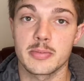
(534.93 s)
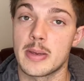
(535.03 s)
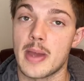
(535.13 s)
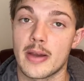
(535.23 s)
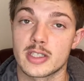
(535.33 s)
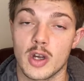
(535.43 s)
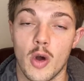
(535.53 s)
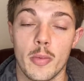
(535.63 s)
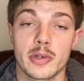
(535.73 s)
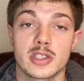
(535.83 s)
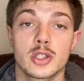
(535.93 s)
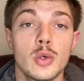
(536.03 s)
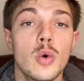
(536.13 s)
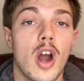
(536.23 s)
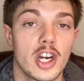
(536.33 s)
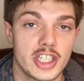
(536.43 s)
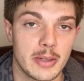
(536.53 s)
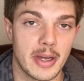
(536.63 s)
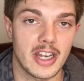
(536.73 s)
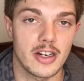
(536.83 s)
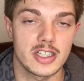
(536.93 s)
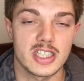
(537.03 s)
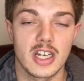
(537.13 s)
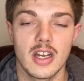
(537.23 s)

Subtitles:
Maybe I was almost too harsh on my cards,